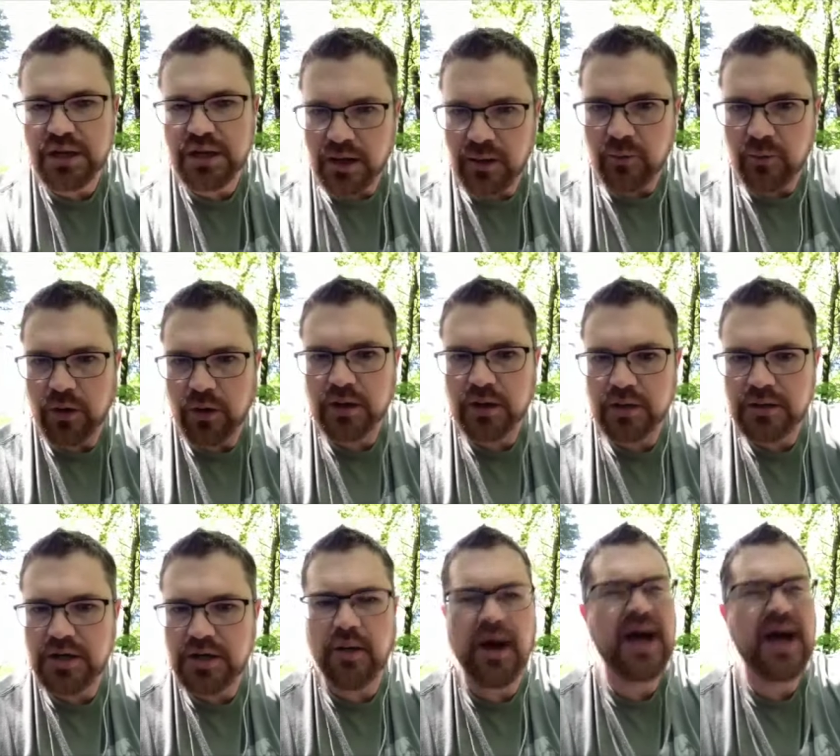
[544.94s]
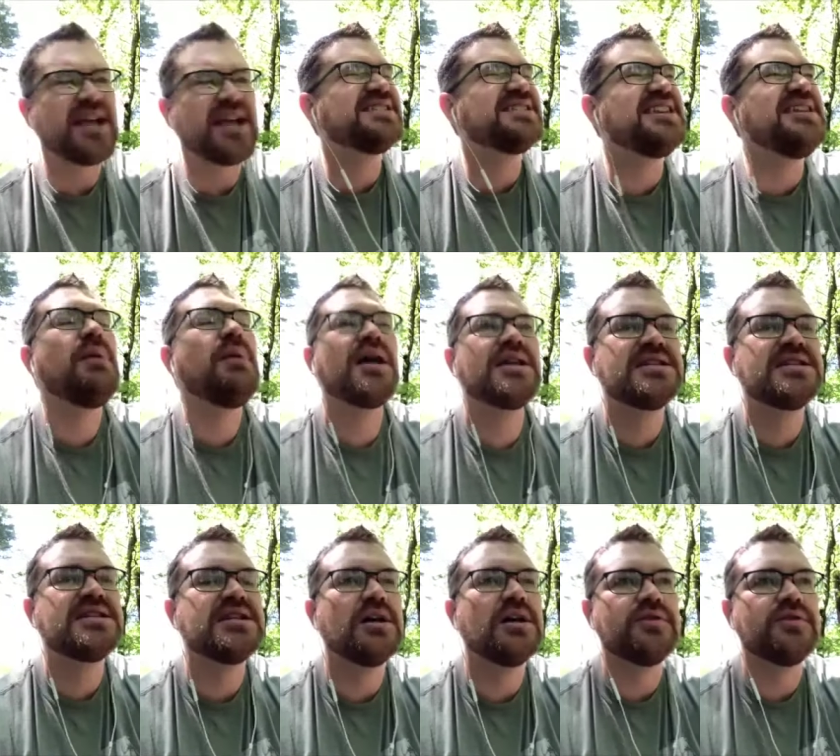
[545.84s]
work. You know, I can see
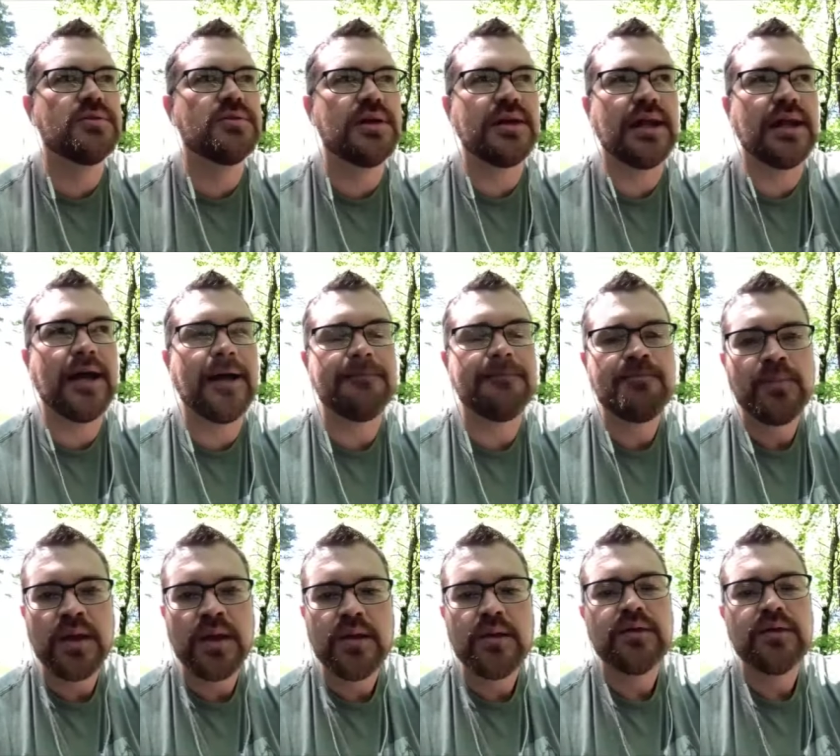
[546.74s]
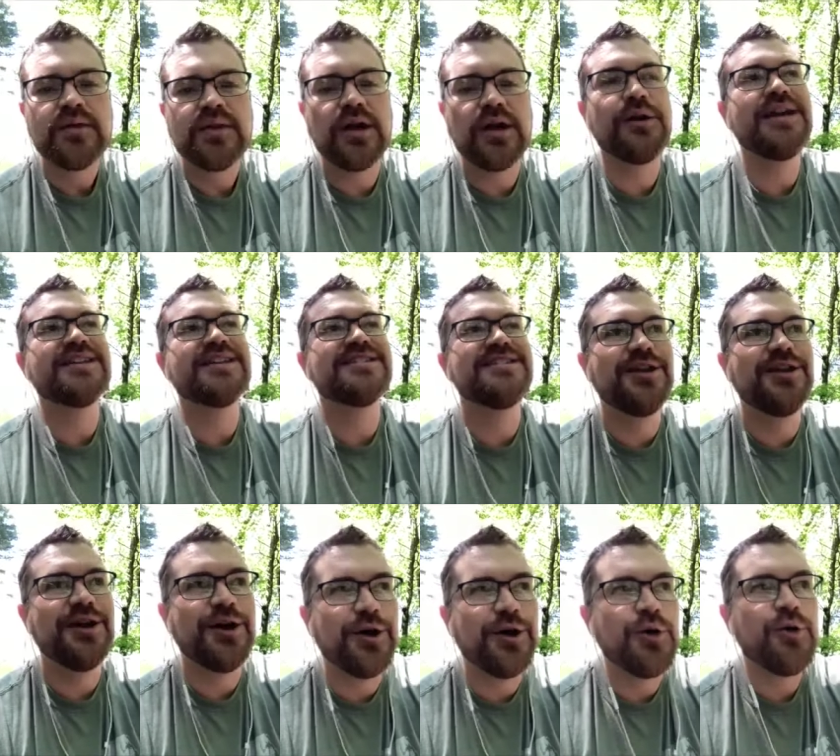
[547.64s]
myself doing that. There is
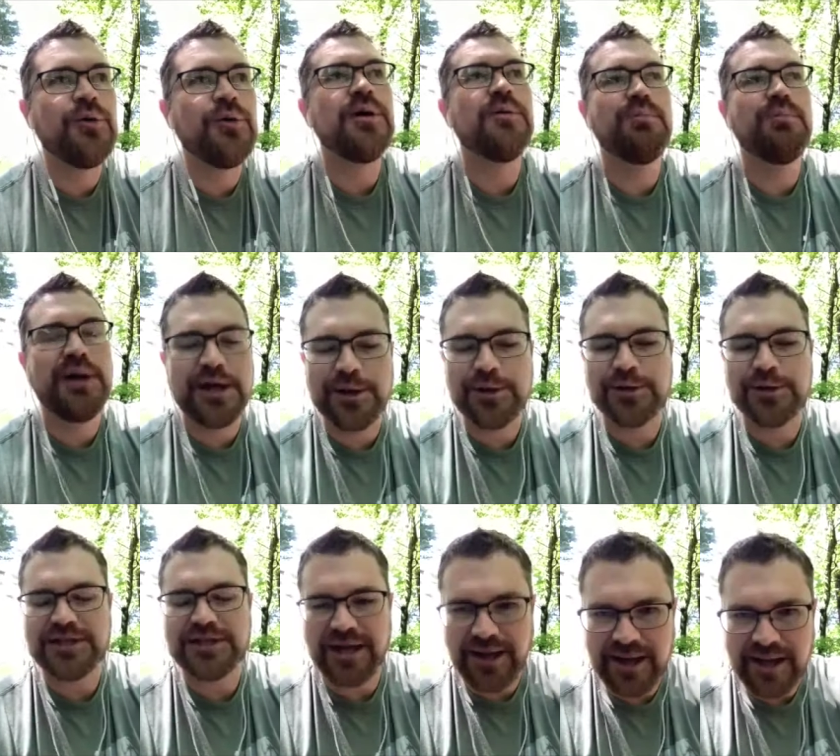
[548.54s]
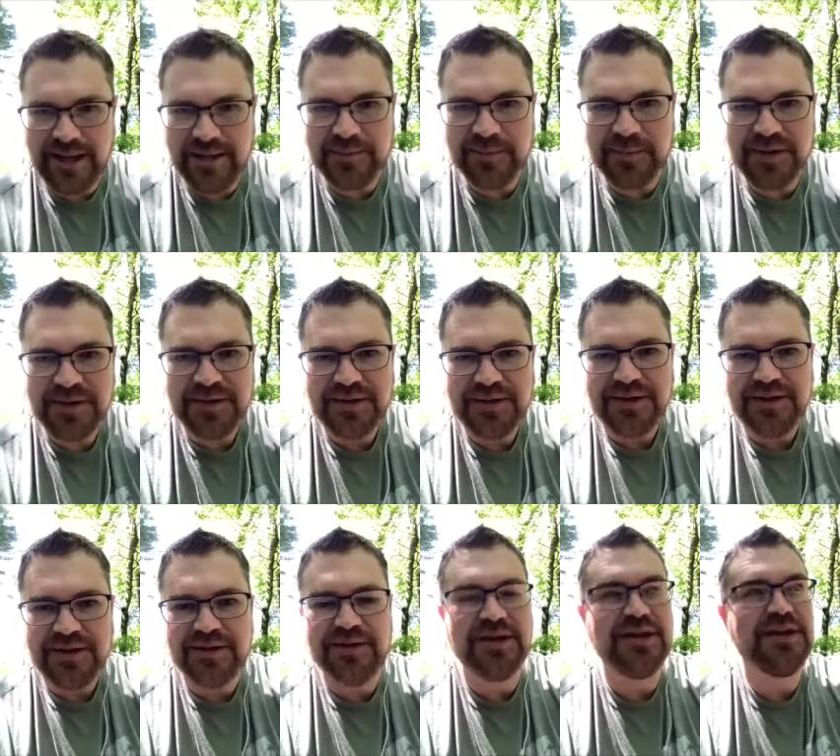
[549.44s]
no better time
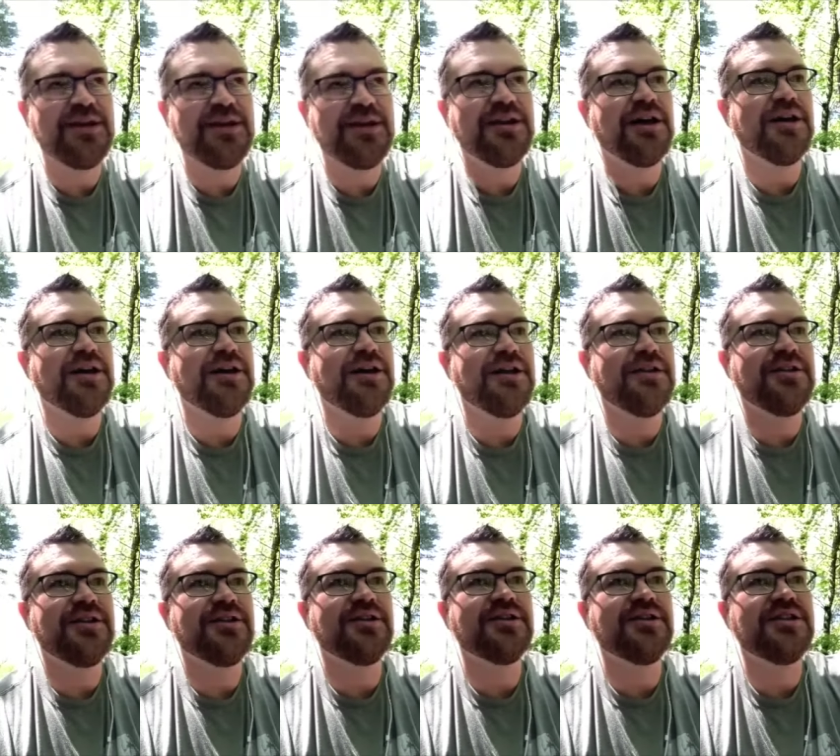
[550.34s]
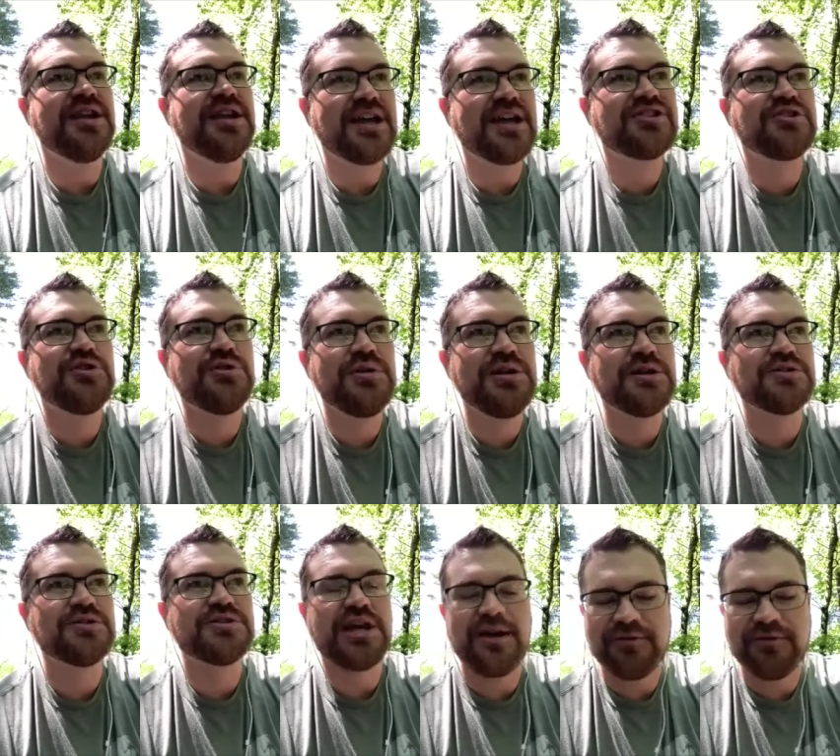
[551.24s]
than uh, than the next 2 years
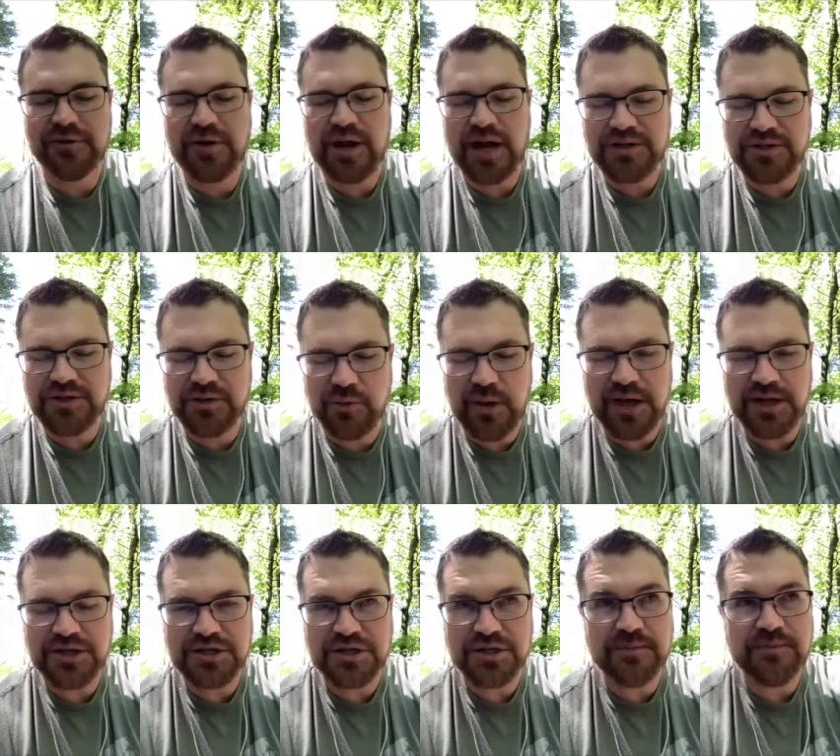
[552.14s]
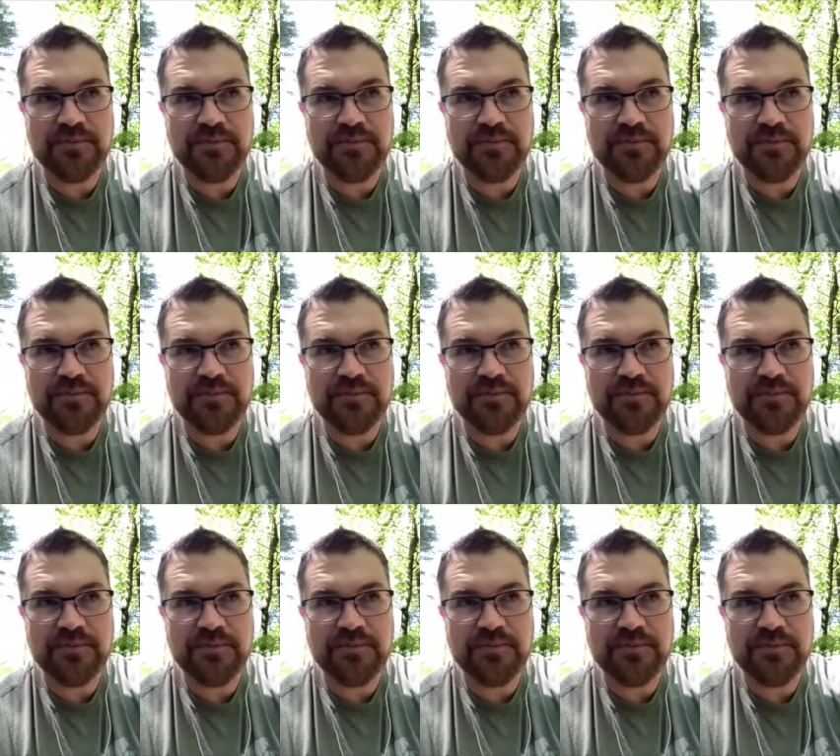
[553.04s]
after graduation